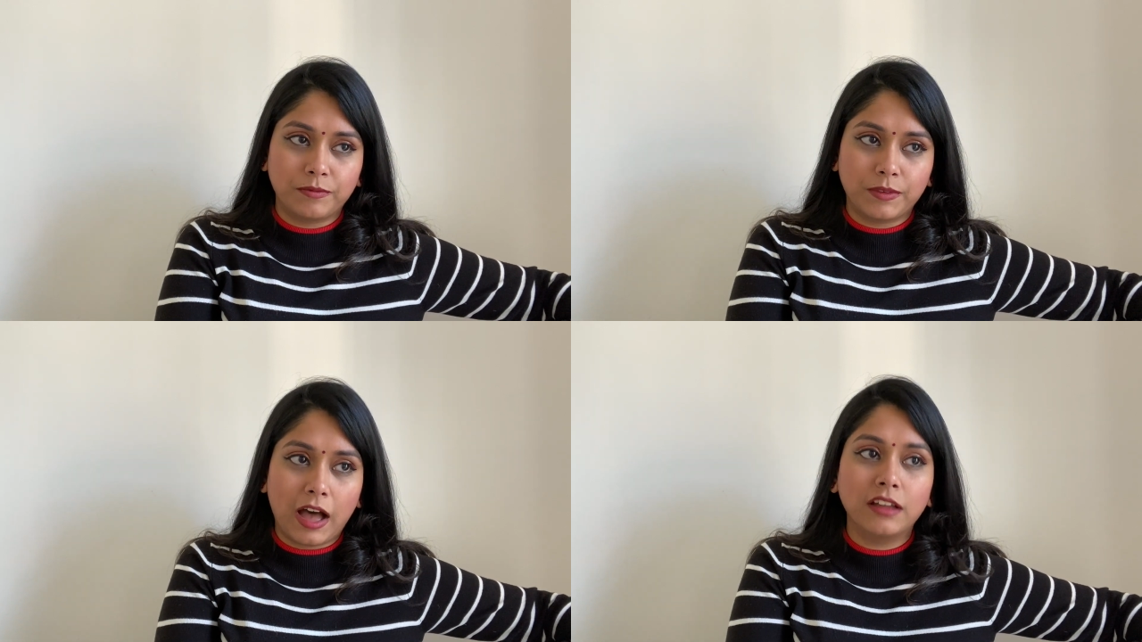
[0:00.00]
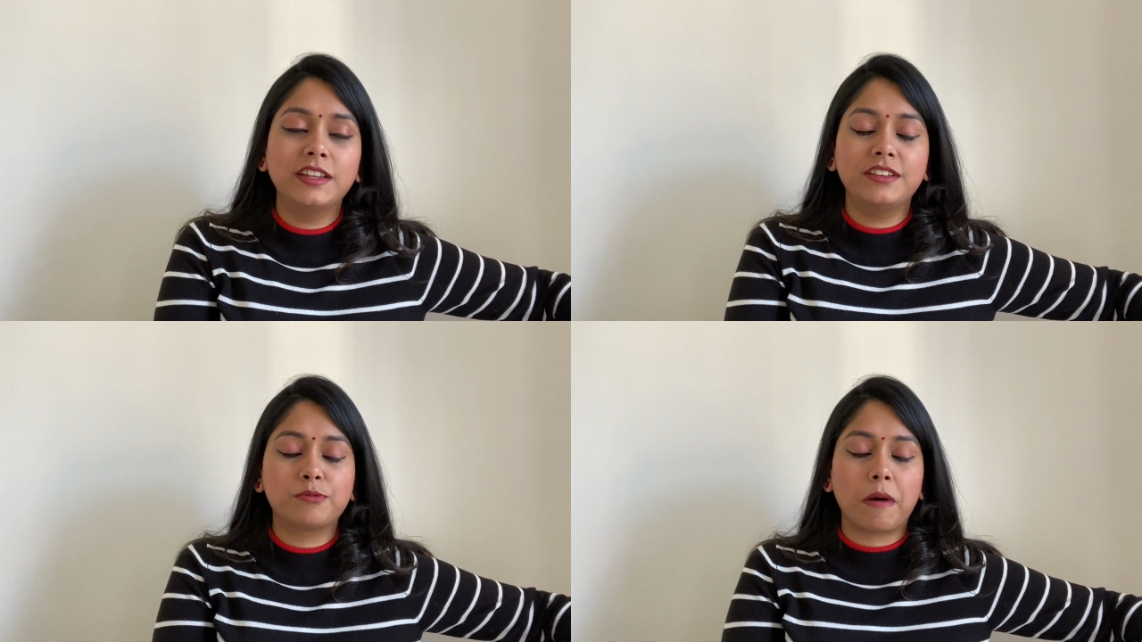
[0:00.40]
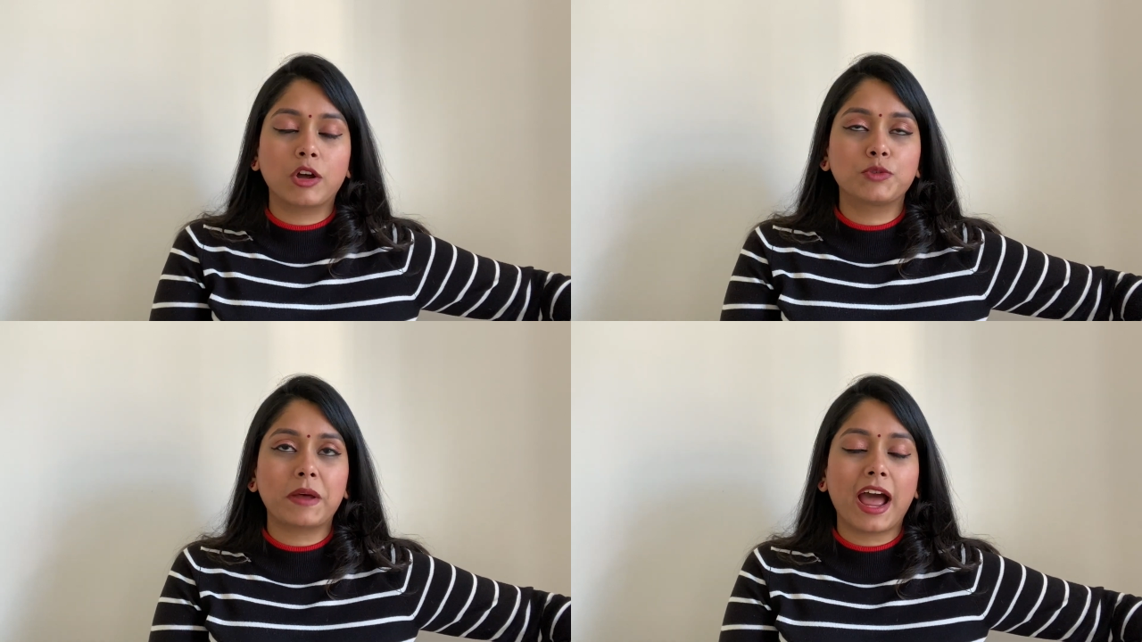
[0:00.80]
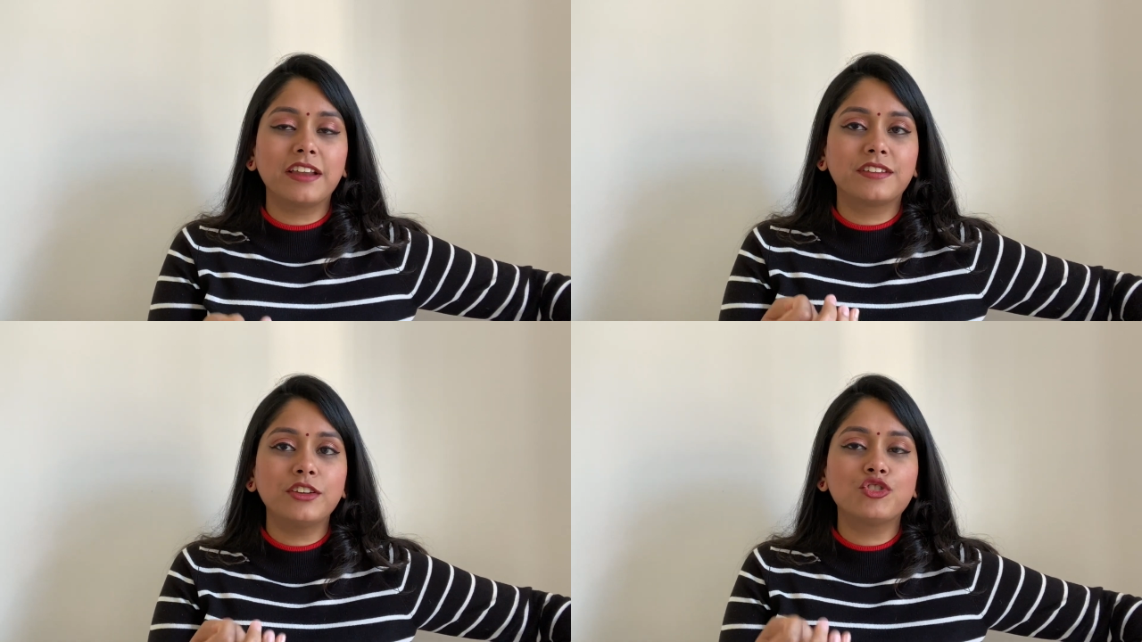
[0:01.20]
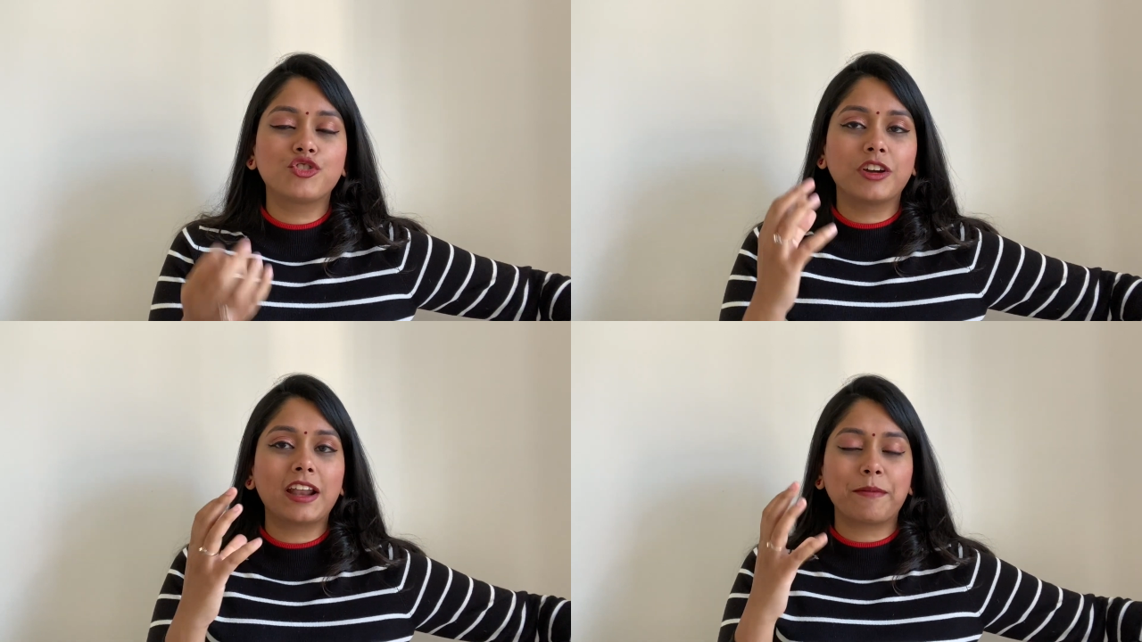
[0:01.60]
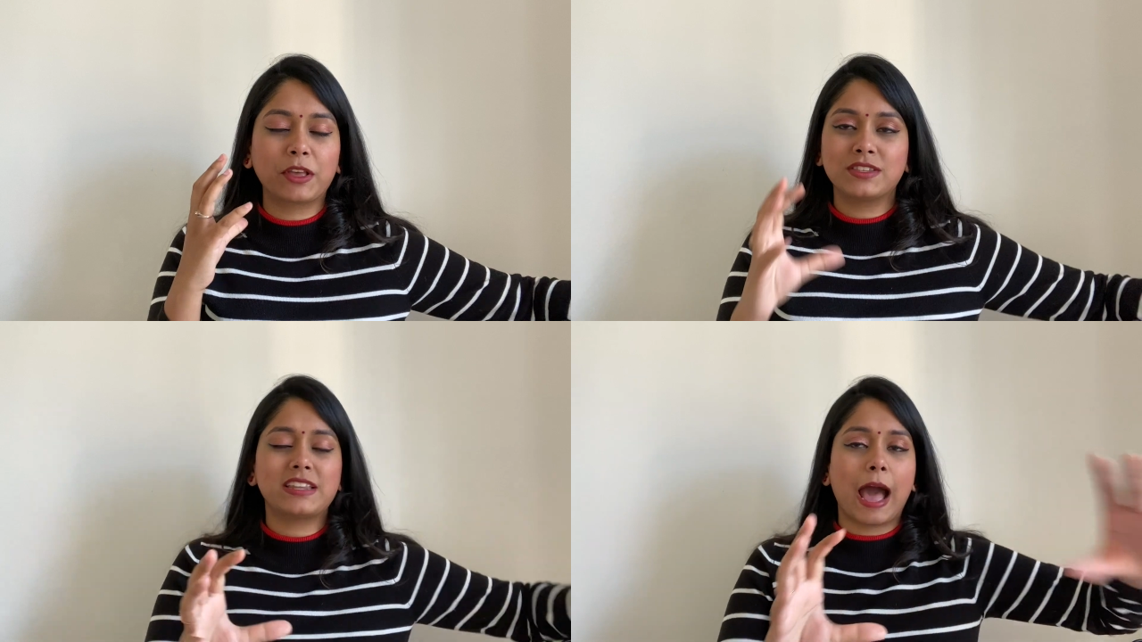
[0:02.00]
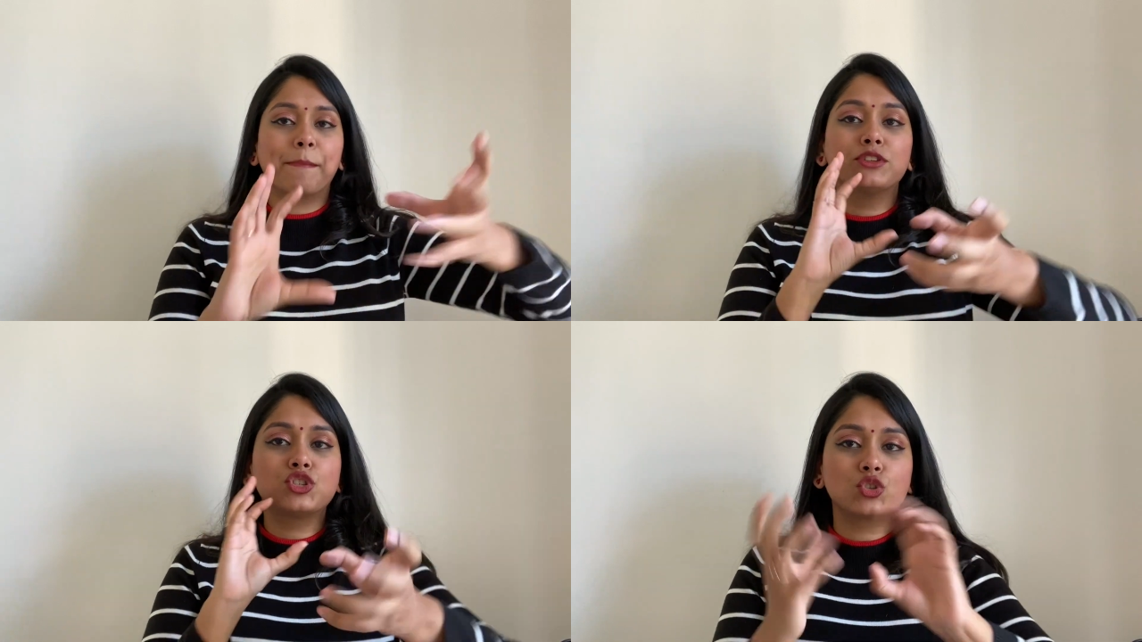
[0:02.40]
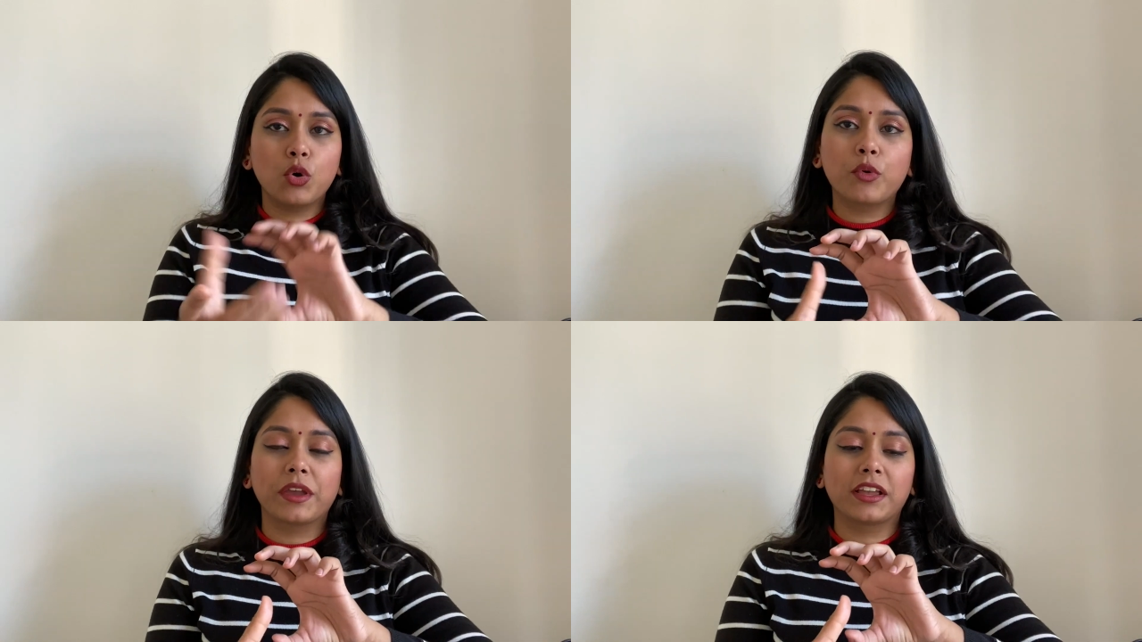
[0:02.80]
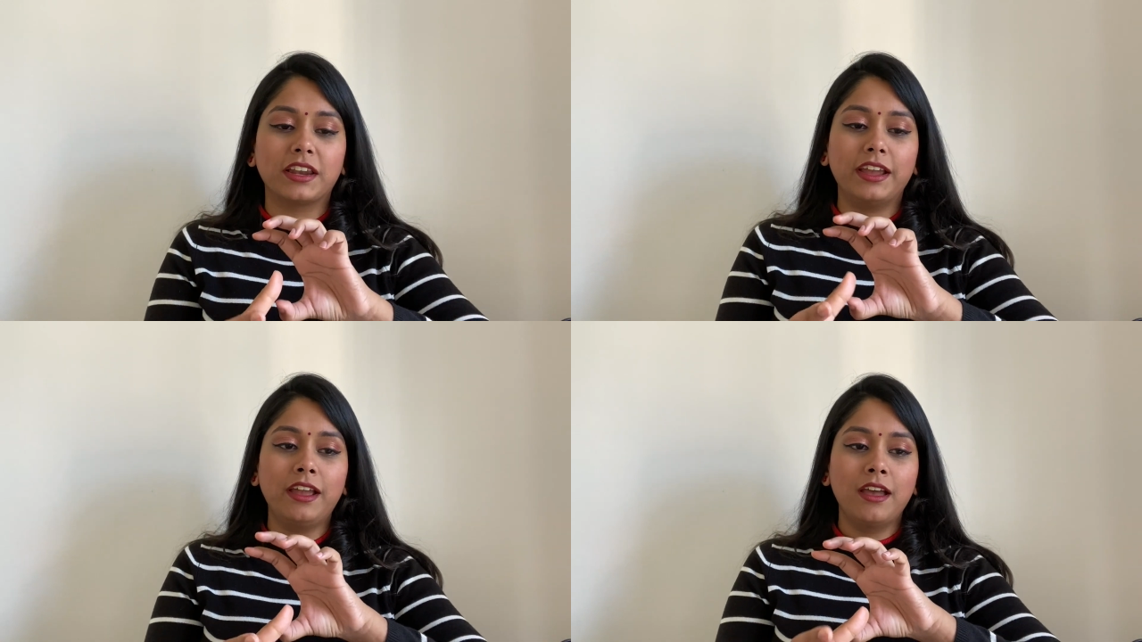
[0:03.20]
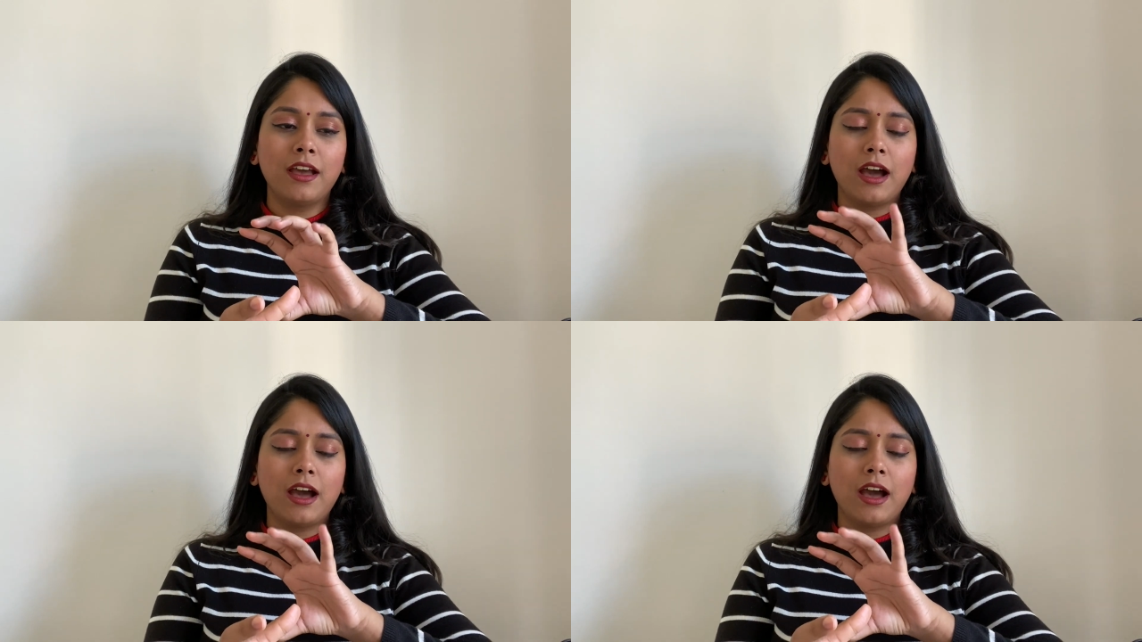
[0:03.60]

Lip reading: Ali's pouch, but I didn't realize, because it happened so quickly,